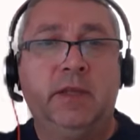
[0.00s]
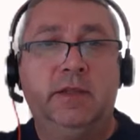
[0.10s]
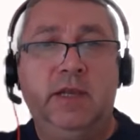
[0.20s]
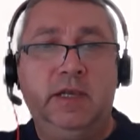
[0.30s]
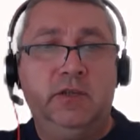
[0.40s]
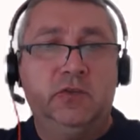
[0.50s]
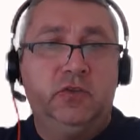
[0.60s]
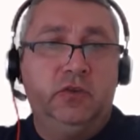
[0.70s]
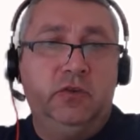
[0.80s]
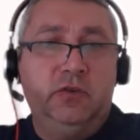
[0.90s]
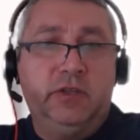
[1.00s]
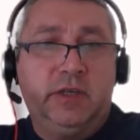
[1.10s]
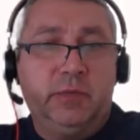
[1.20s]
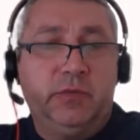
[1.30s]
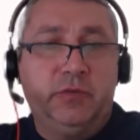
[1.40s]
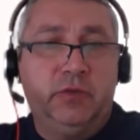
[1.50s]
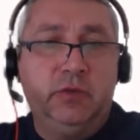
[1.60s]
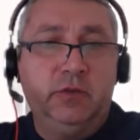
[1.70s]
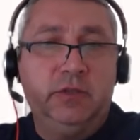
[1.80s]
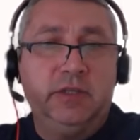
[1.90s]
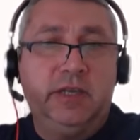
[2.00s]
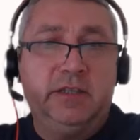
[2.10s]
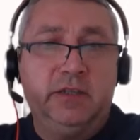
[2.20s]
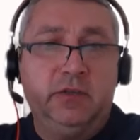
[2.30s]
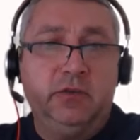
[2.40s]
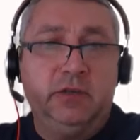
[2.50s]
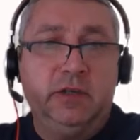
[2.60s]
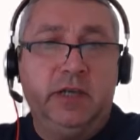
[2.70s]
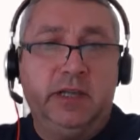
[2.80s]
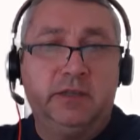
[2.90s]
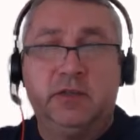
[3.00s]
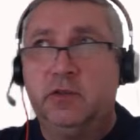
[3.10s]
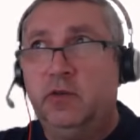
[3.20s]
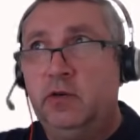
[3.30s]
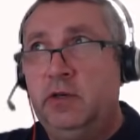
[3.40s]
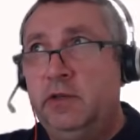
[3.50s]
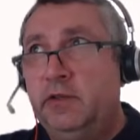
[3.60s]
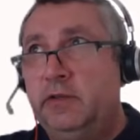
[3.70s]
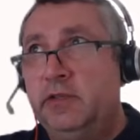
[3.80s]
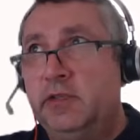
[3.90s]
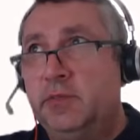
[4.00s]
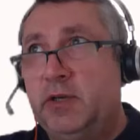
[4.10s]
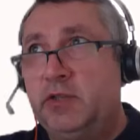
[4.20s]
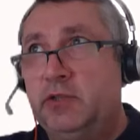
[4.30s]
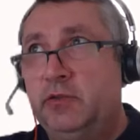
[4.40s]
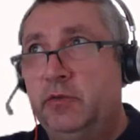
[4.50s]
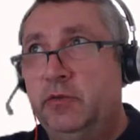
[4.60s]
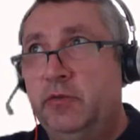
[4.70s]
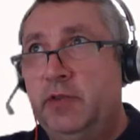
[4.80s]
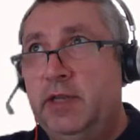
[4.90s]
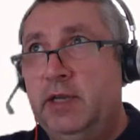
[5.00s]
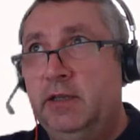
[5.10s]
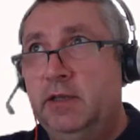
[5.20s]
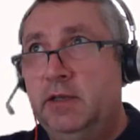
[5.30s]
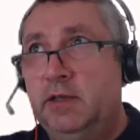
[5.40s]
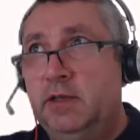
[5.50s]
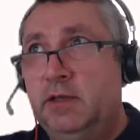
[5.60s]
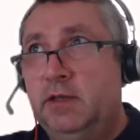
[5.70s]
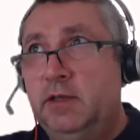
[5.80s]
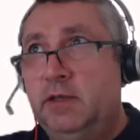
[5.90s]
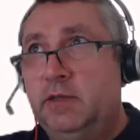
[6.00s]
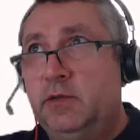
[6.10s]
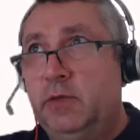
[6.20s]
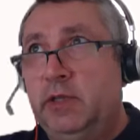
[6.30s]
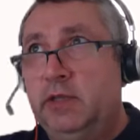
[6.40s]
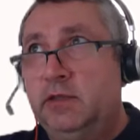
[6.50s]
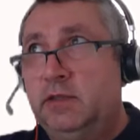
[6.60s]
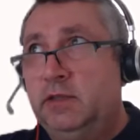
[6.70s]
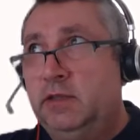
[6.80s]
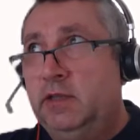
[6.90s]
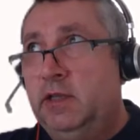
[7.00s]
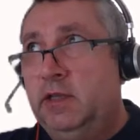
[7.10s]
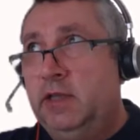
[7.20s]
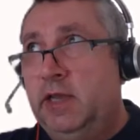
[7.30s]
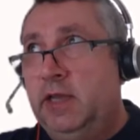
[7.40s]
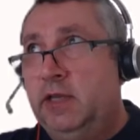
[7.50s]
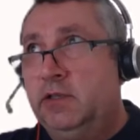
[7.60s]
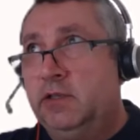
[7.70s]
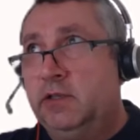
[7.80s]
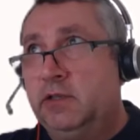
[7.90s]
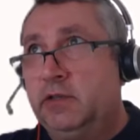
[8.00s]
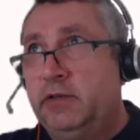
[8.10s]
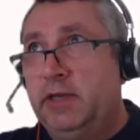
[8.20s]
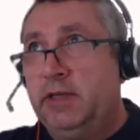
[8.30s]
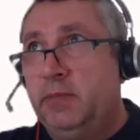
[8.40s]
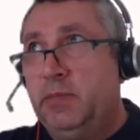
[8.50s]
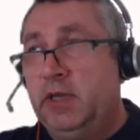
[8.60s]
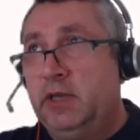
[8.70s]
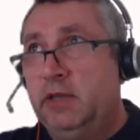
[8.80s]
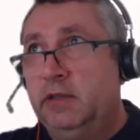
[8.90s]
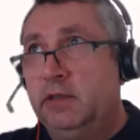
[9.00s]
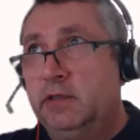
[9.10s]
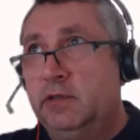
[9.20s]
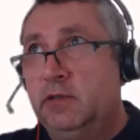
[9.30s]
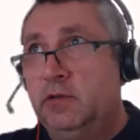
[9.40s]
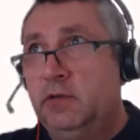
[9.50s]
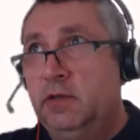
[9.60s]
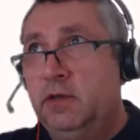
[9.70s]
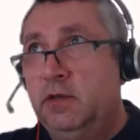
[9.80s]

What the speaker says: The agent should use a couple of tools. Get security health score, there is a special tool for that. So we can see the agent is correctly picking this tool.